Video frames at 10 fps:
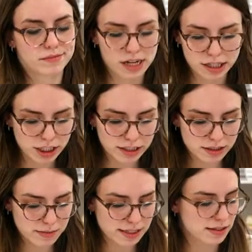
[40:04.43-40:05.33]
I jinxed
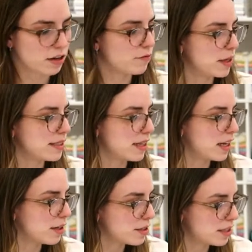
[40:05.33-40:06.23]
myself by saying
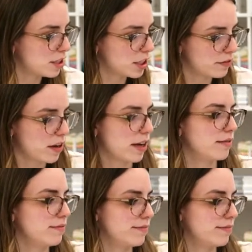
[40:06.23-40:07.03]
it was stitching fine.